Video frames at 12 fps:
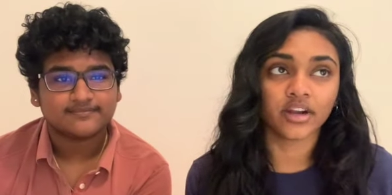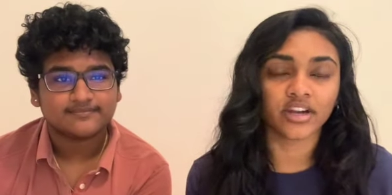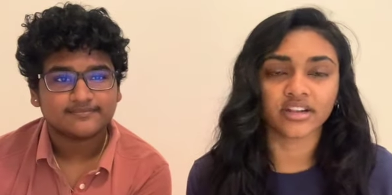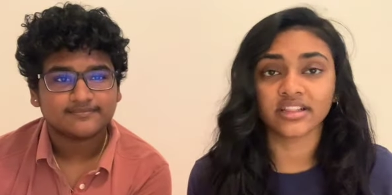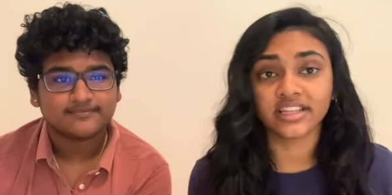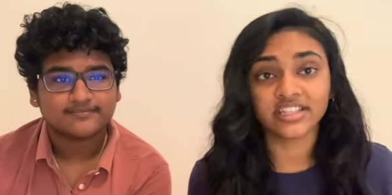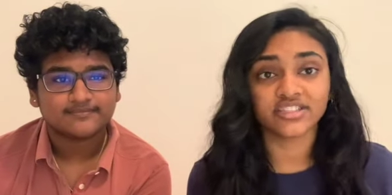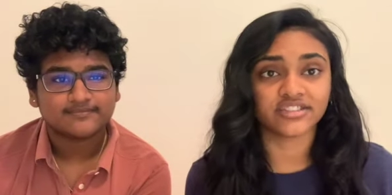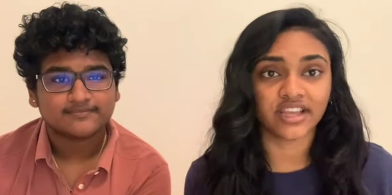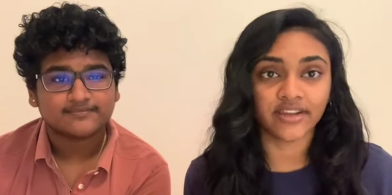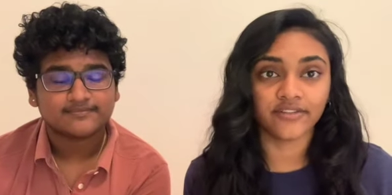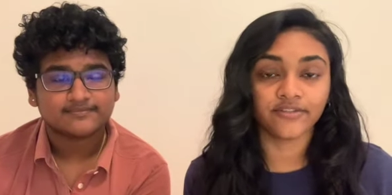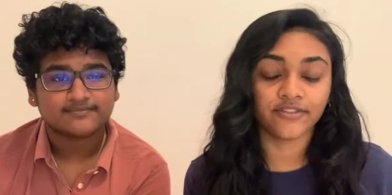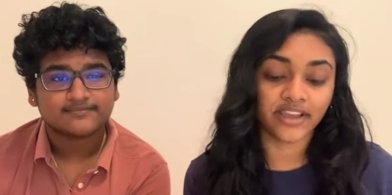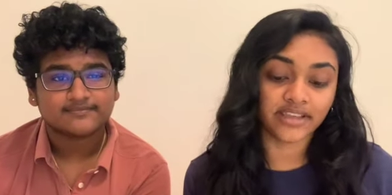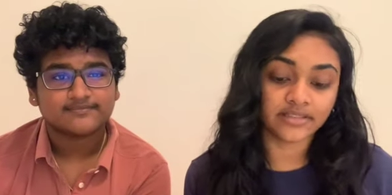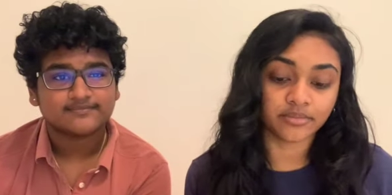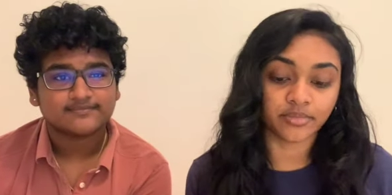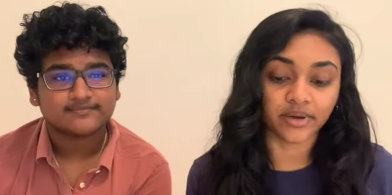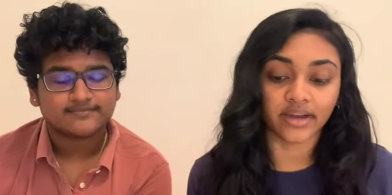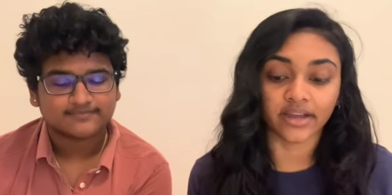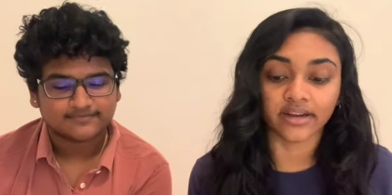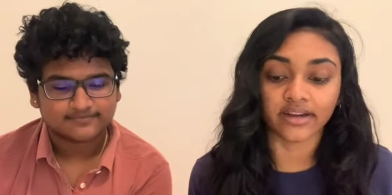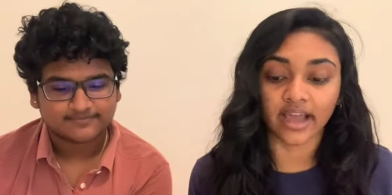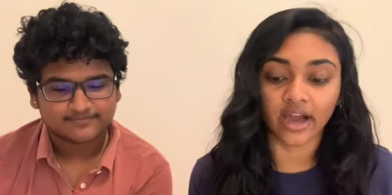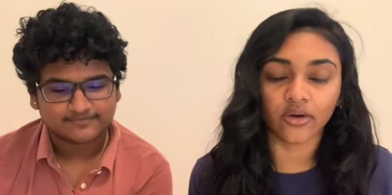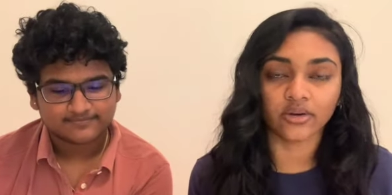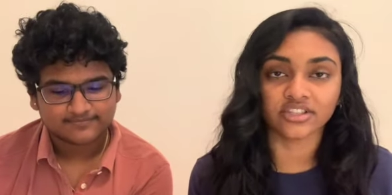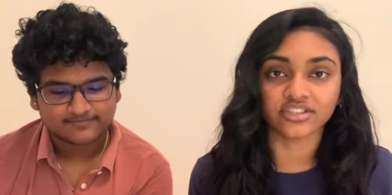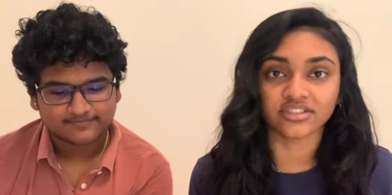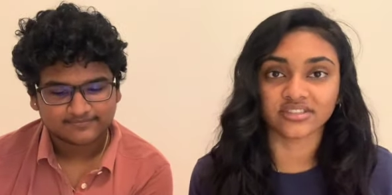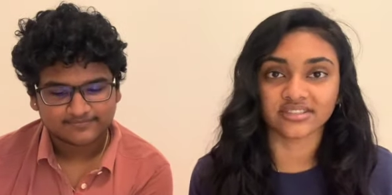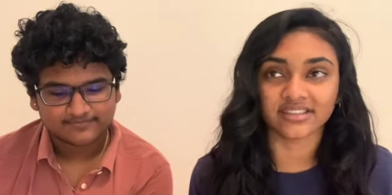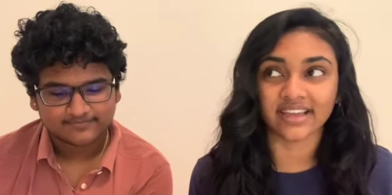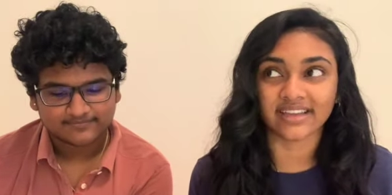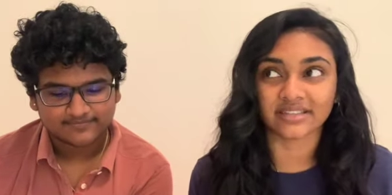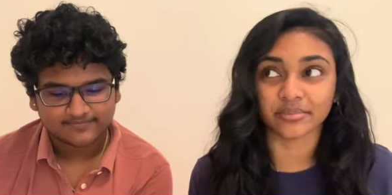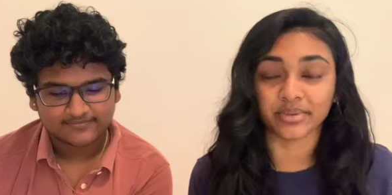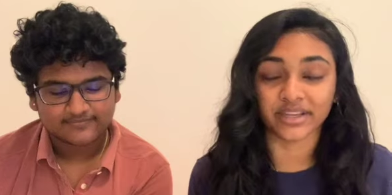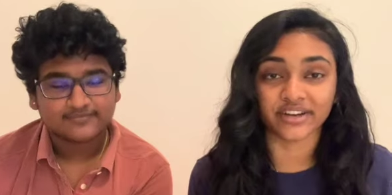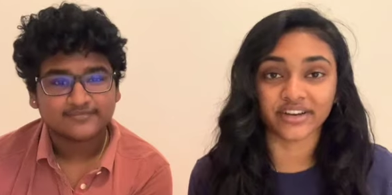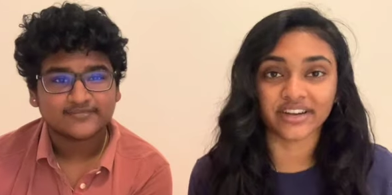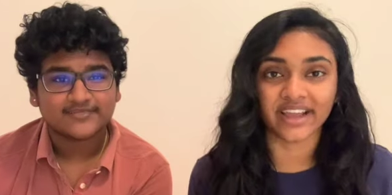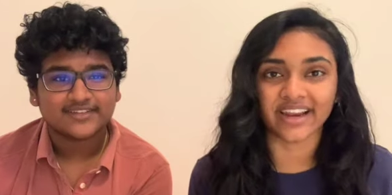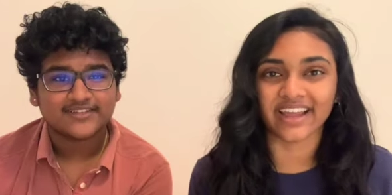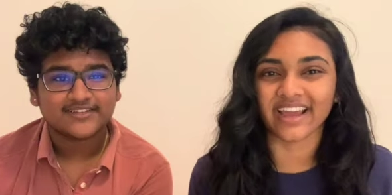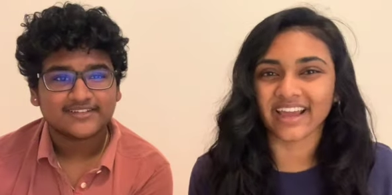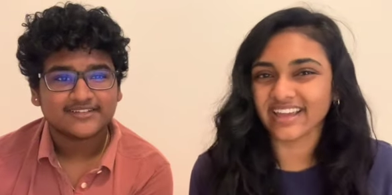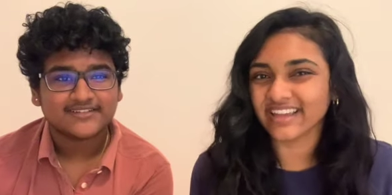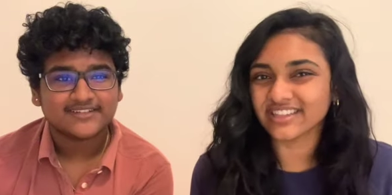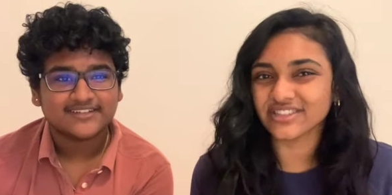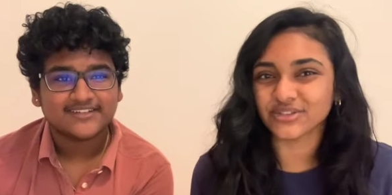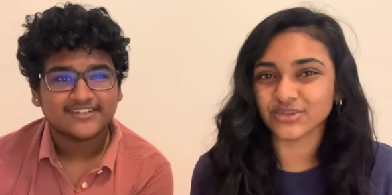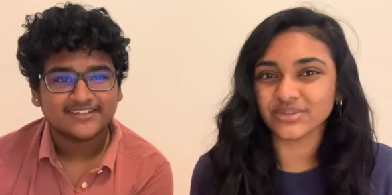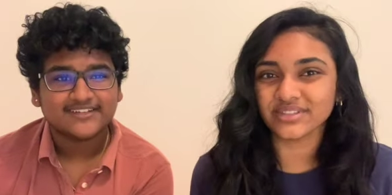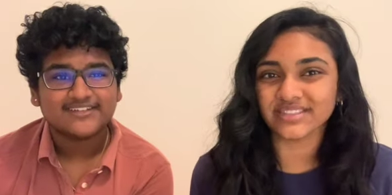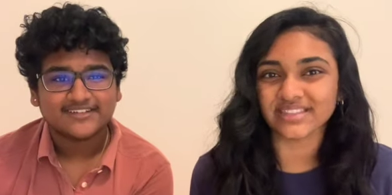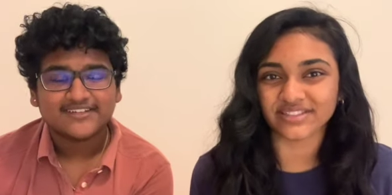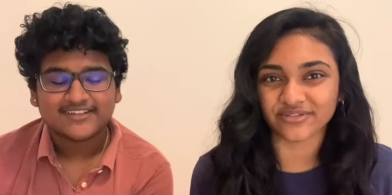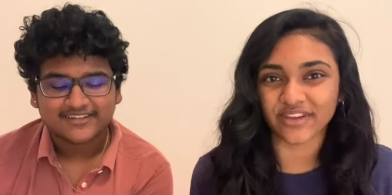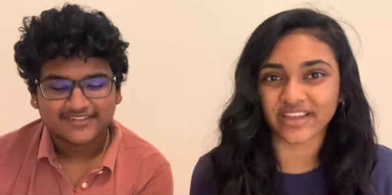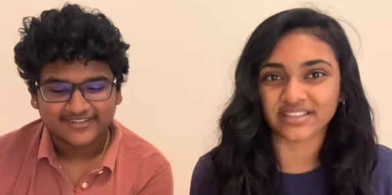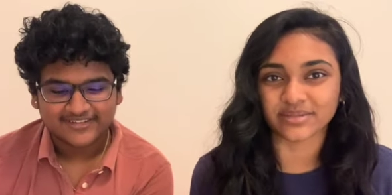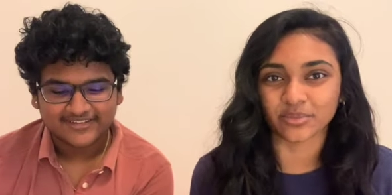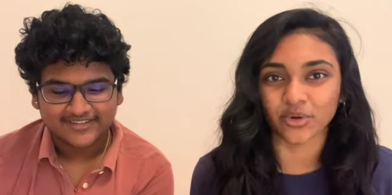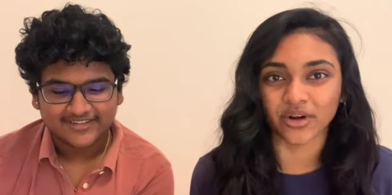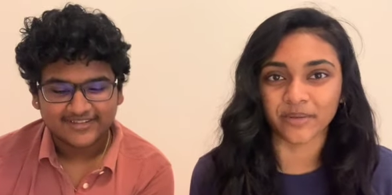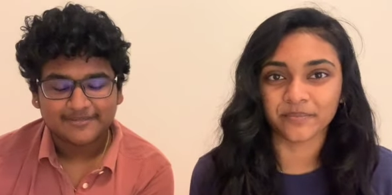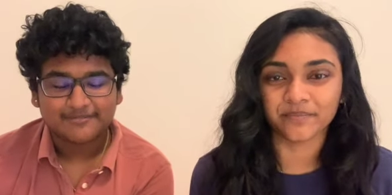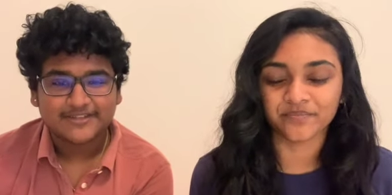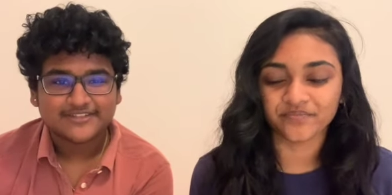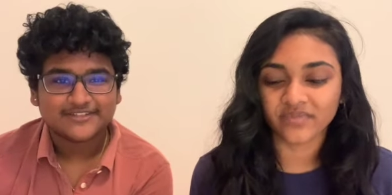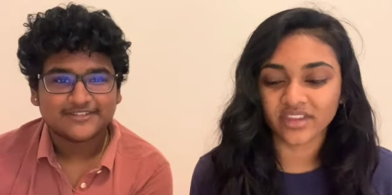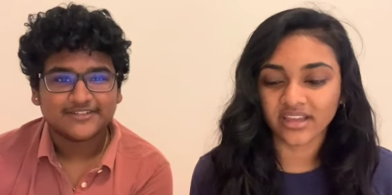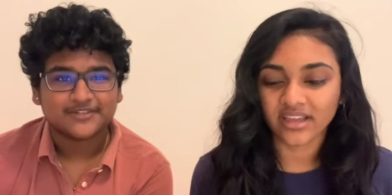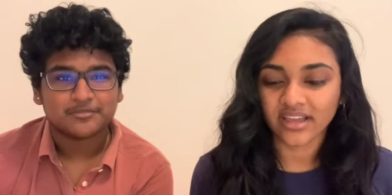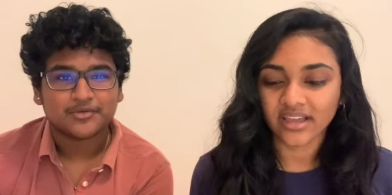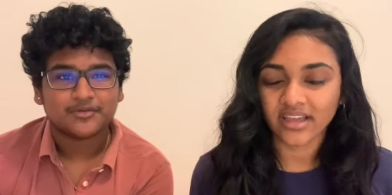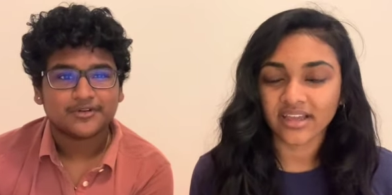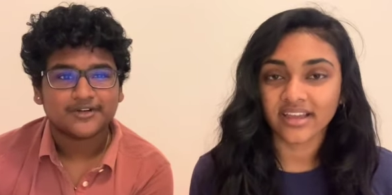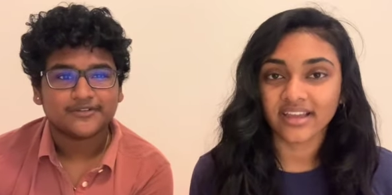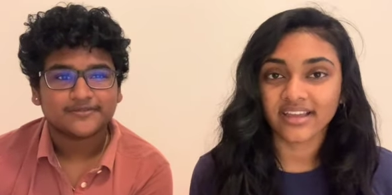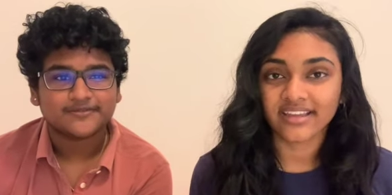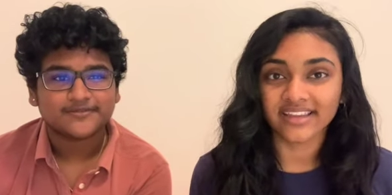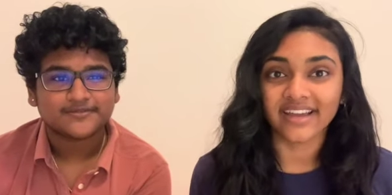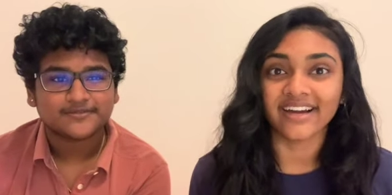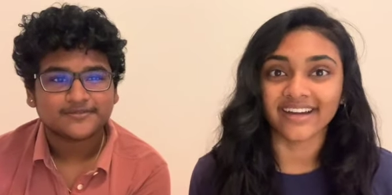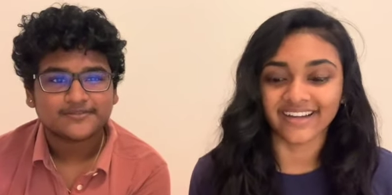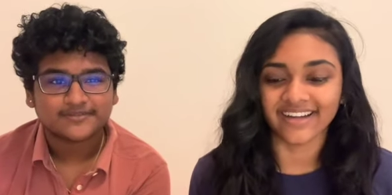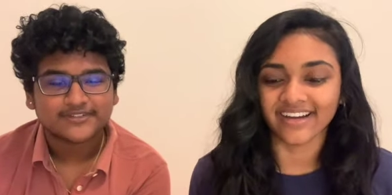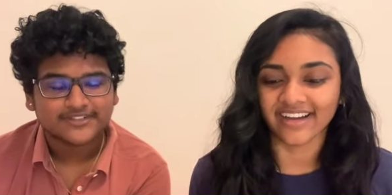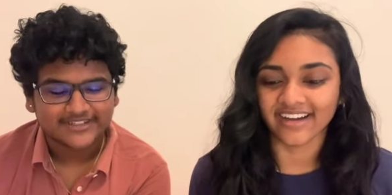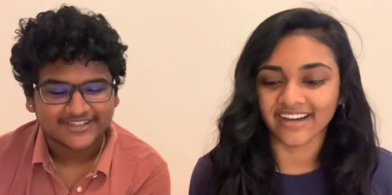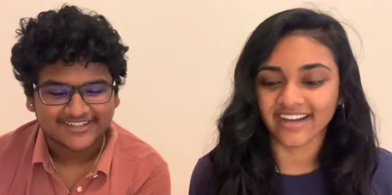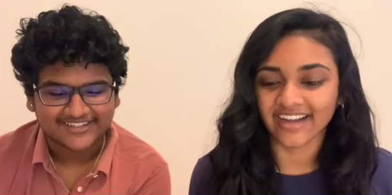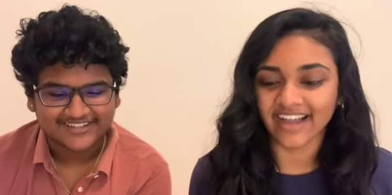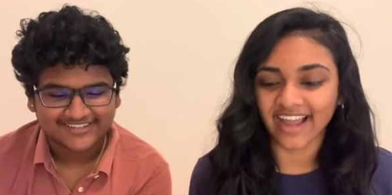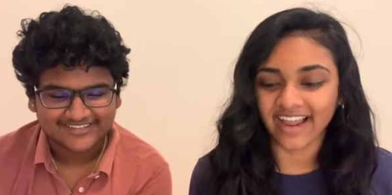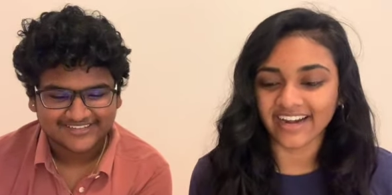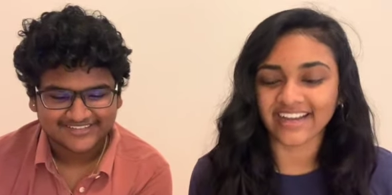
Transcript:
Speaker 1: or clean shaved face, but now it's just he has a beard, and it, it suits his face more.
Speaker 2: It makes you look more rough.
Speaker 1: Yeah, yeah, yeah. And